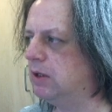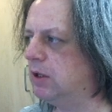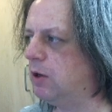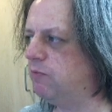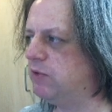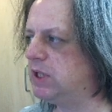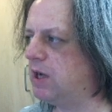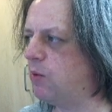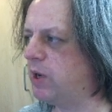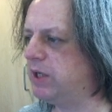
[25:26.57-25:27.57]

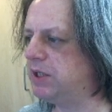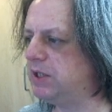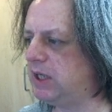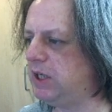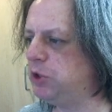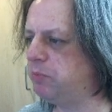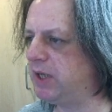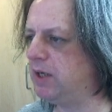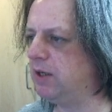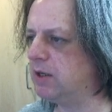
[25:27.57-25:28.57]
Obviously, I went into each
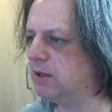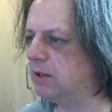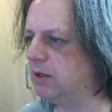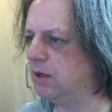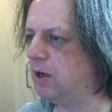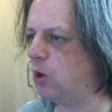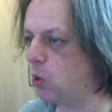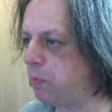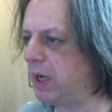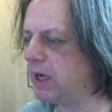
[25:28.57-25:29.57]
build
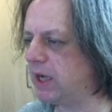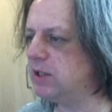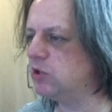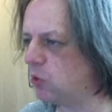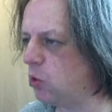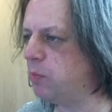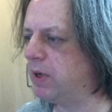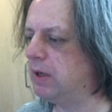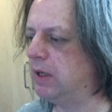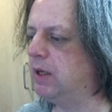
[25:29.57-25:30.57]
hoping against hope
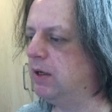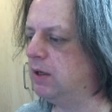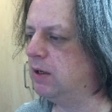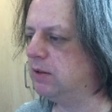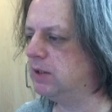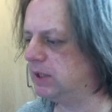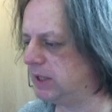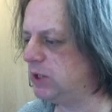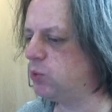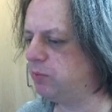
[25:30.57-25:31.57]
that
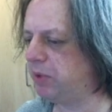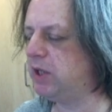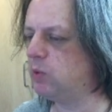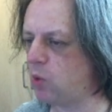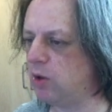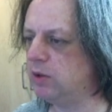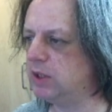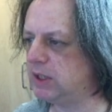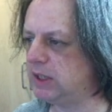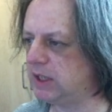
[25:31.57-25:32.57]
this would be the one
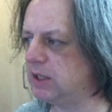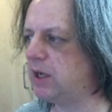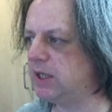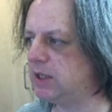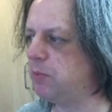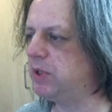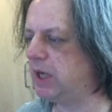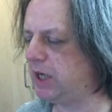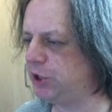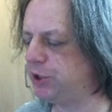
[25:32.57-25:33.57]
that didn't exhibit
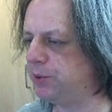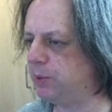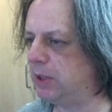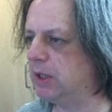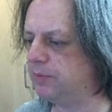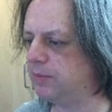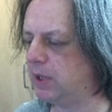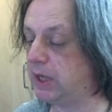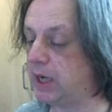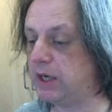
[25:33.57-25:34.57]
the issue,
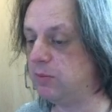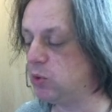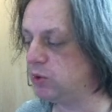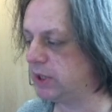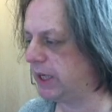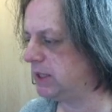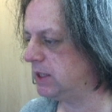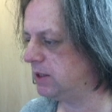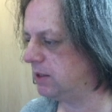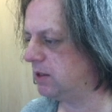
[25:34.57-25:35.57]
and yet in most
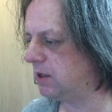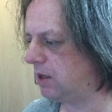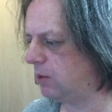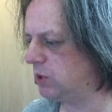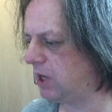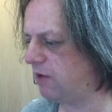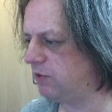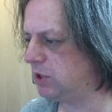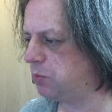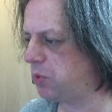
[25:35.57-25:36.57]
cases I was
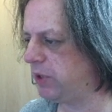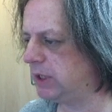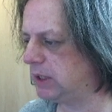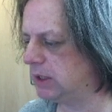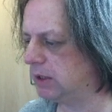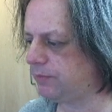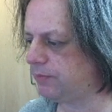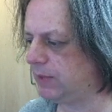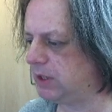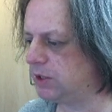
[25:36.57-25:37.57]
left disappointed.
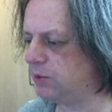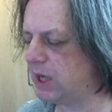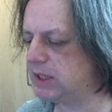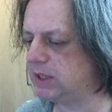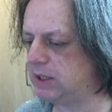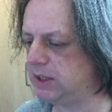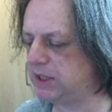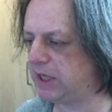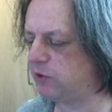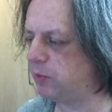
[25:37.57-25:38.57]
So that's the
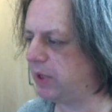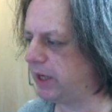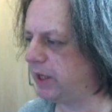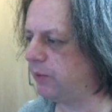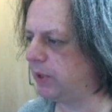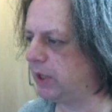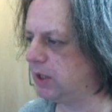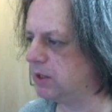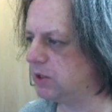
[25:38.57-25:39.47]
state of play anyway.